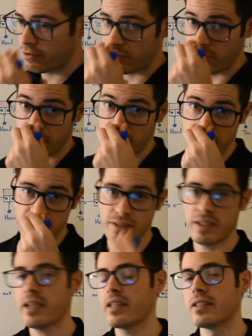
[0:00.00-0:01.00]
of 15
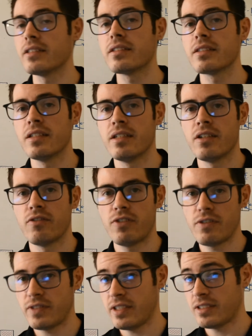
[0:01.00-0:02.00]
seconds
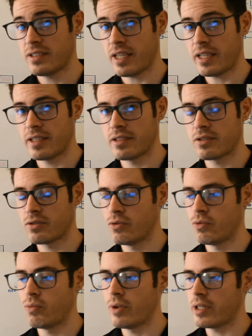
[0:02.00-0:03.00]

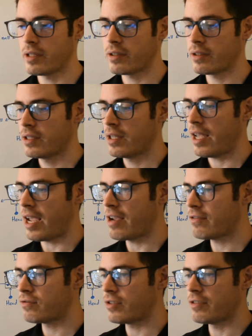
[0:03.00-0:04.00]
with
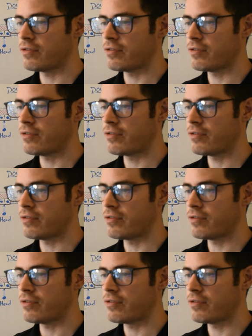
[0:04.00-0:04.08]
every